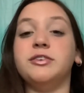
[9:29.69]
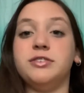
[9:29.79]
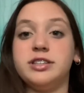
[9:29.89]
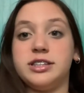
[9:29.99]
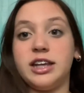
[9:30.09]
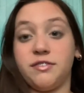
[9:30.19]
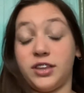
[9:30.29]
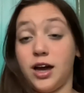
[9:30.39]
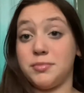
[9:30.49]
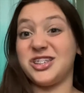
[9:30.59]
you if the
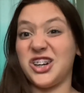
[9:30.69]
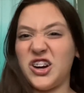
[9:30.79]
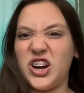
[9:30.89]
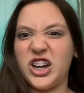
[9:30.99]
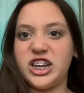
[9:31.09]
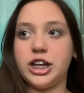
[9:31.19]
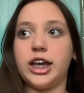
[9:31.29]
comments are on,